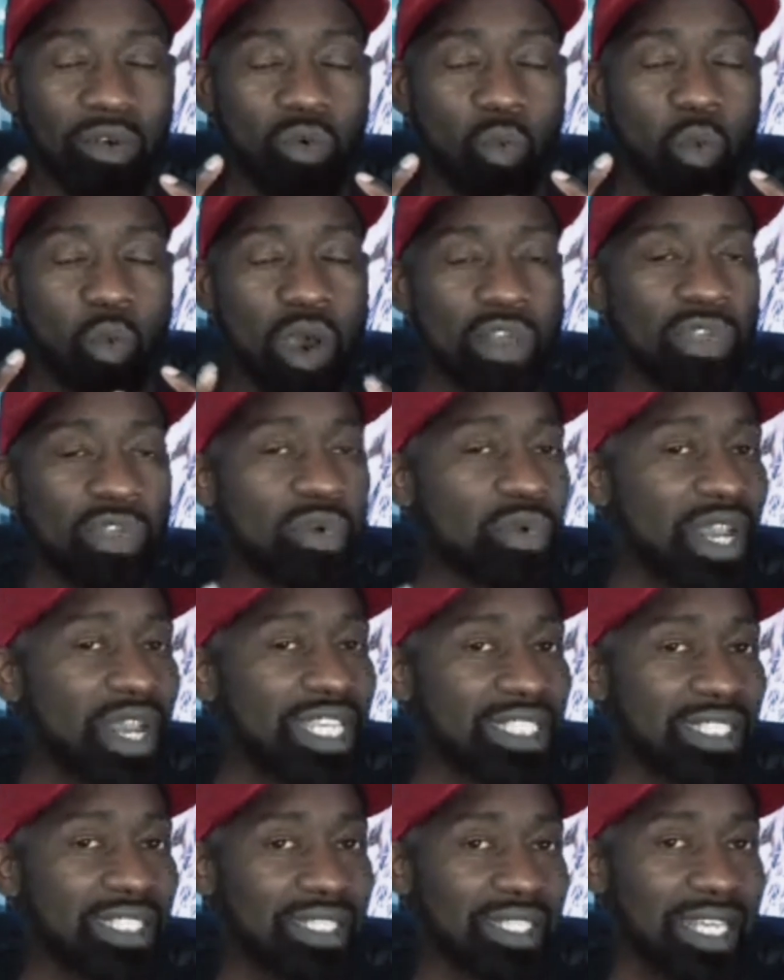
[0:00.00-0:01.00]
wealth
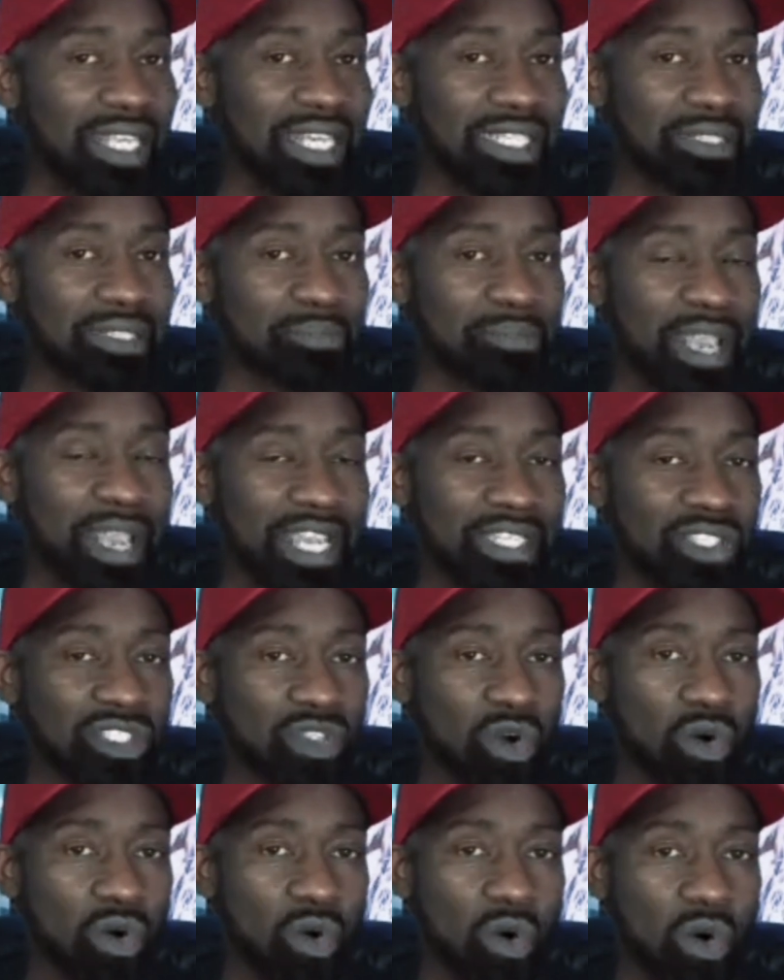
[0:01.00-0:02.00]
creation is based
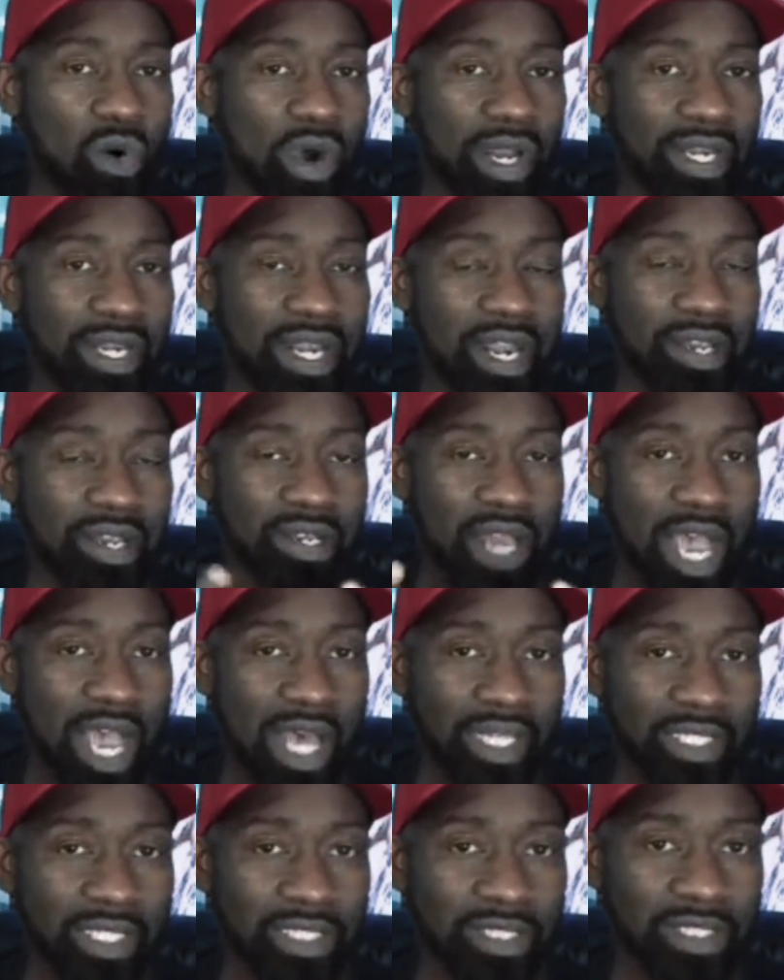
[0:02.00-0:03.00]
on
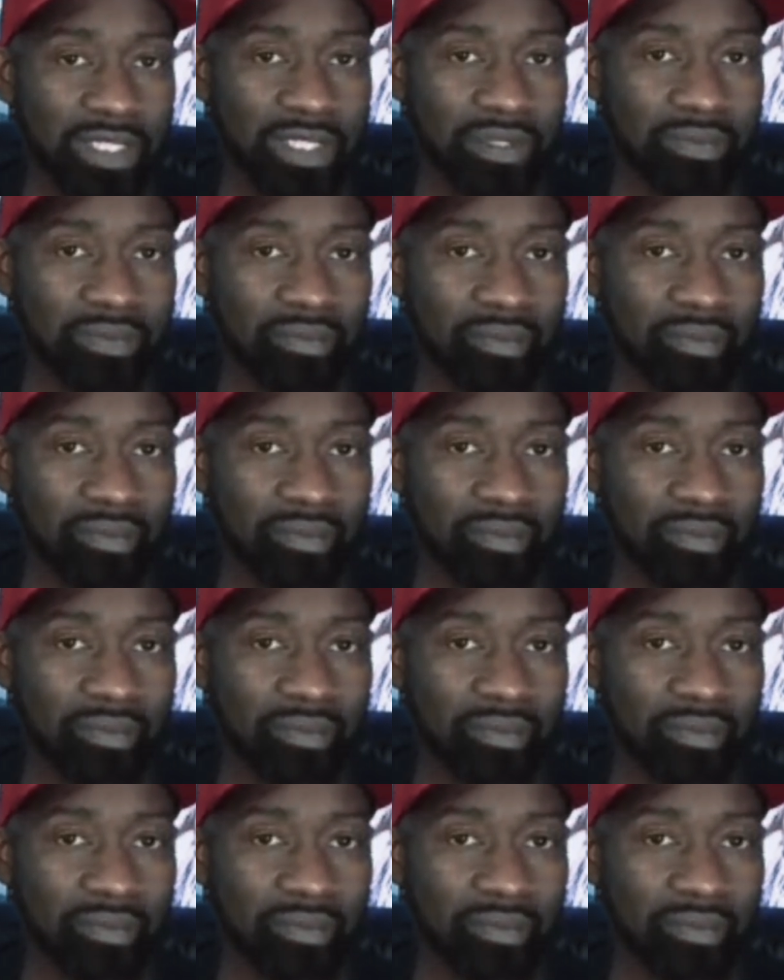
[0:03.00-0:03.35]
knowledge,